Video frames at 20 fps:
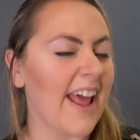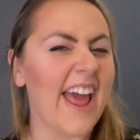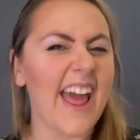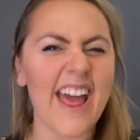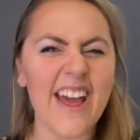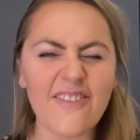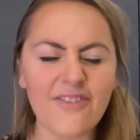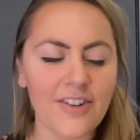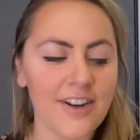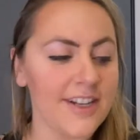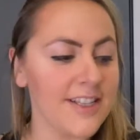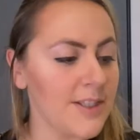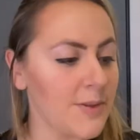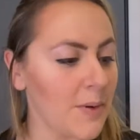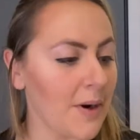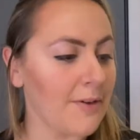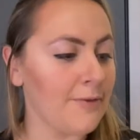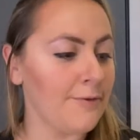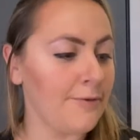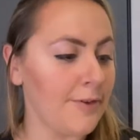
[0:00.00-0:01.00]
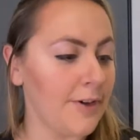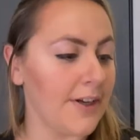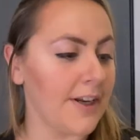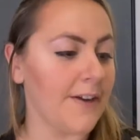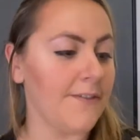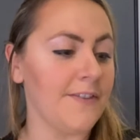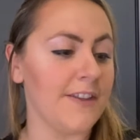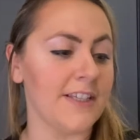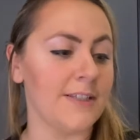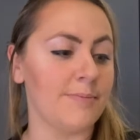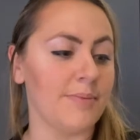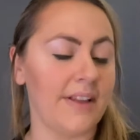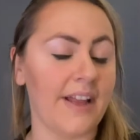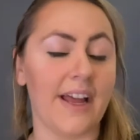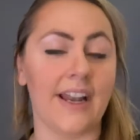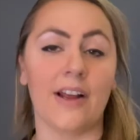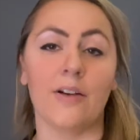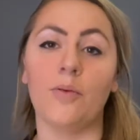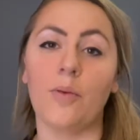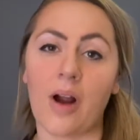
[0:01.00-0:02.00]
every square foot of this
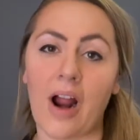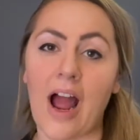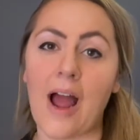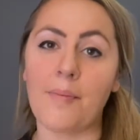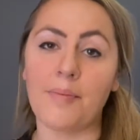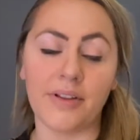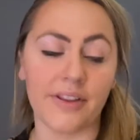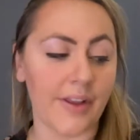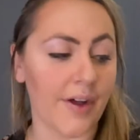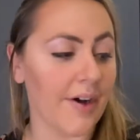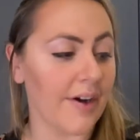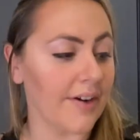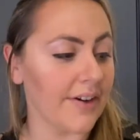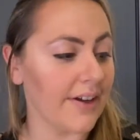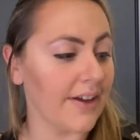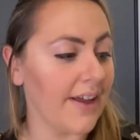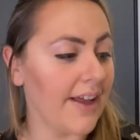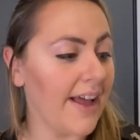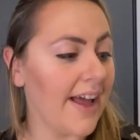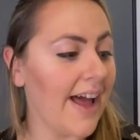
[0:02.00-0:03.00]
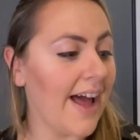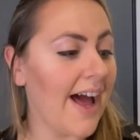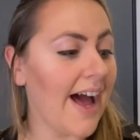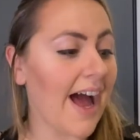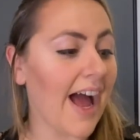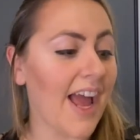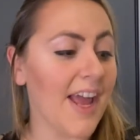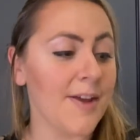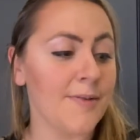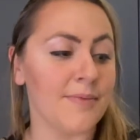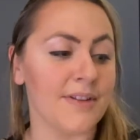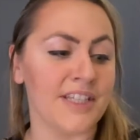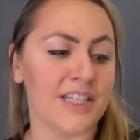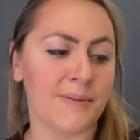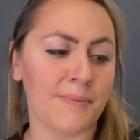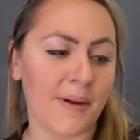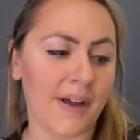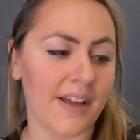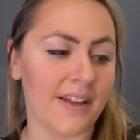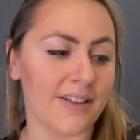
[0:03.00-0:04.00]
planet where I belong. I am a
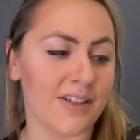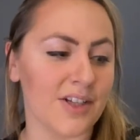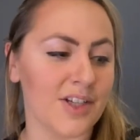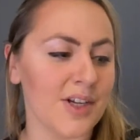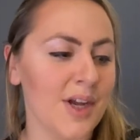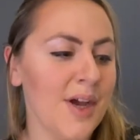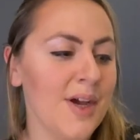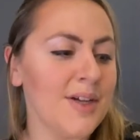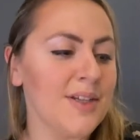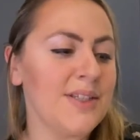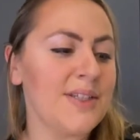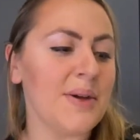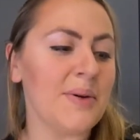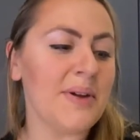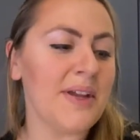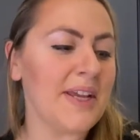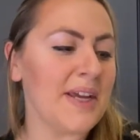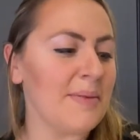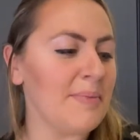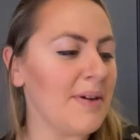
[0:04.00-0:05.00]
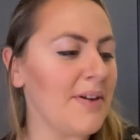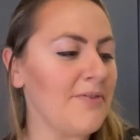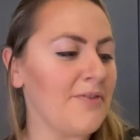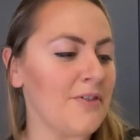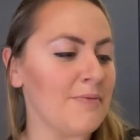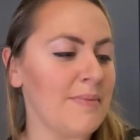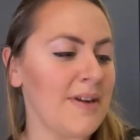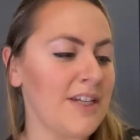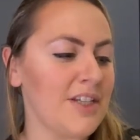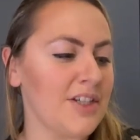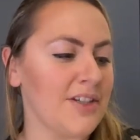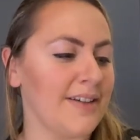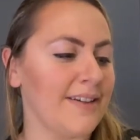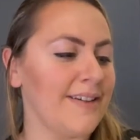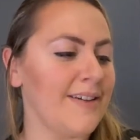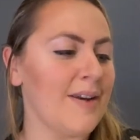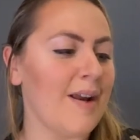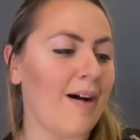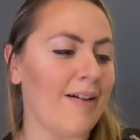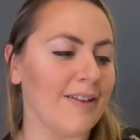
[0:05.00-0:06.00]
sponge, soaking up
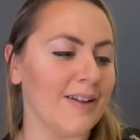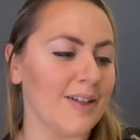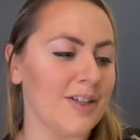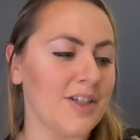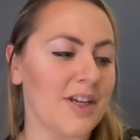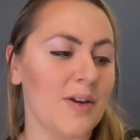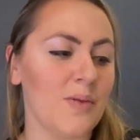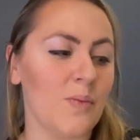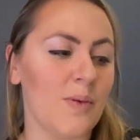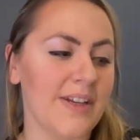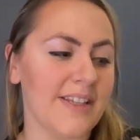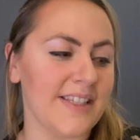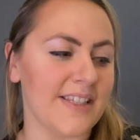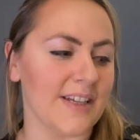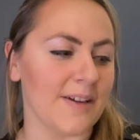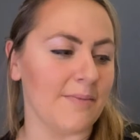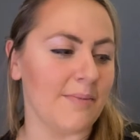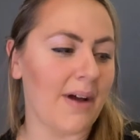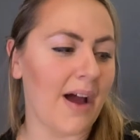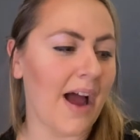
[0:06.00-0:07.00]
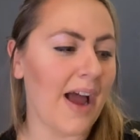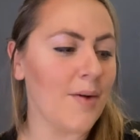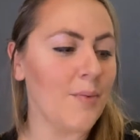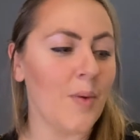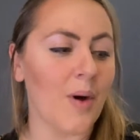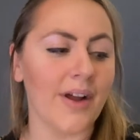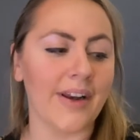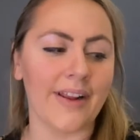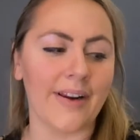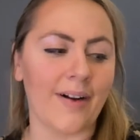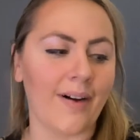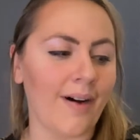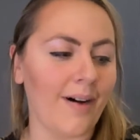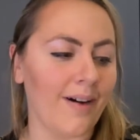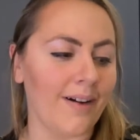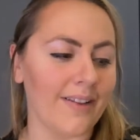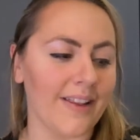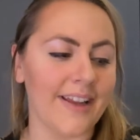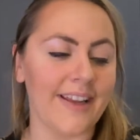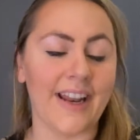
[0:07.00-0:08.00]
information, knowledge, and wisdom. I want it
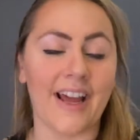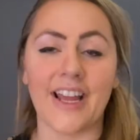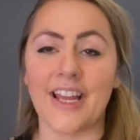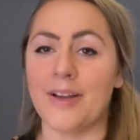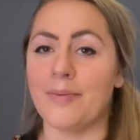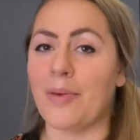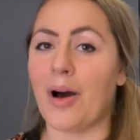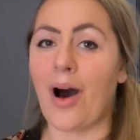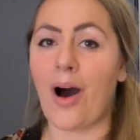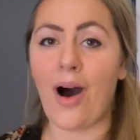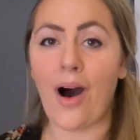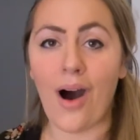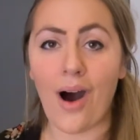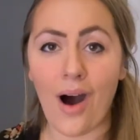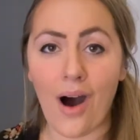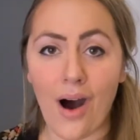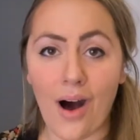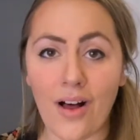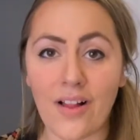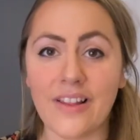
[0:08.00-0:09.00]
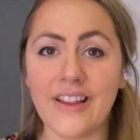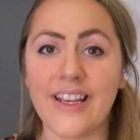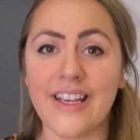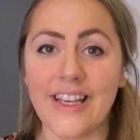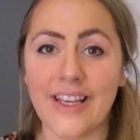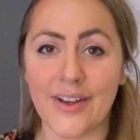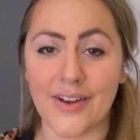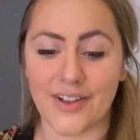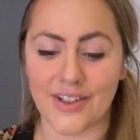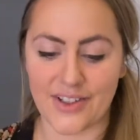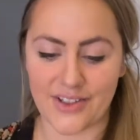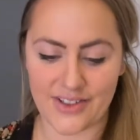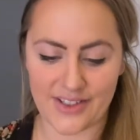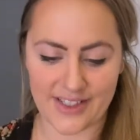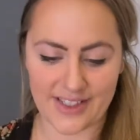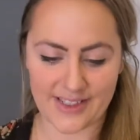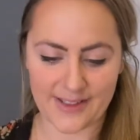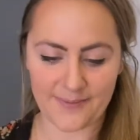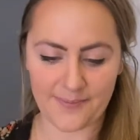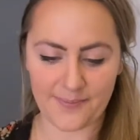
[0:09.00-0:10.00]
all, and I am all ears.